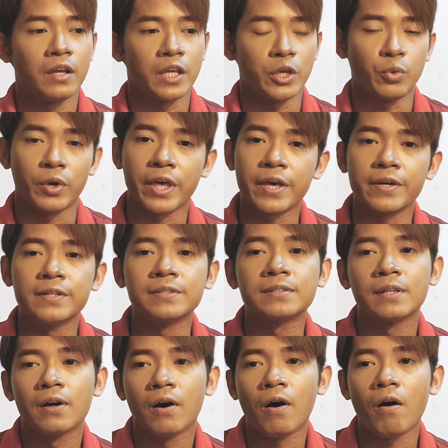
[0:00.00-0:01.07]
you will kill
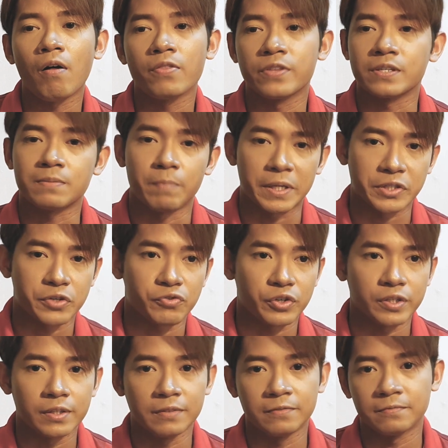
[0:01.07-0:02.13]
all these
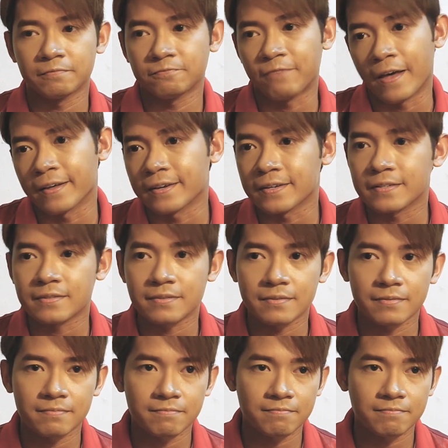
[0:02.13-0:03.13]
bacterial, fungus,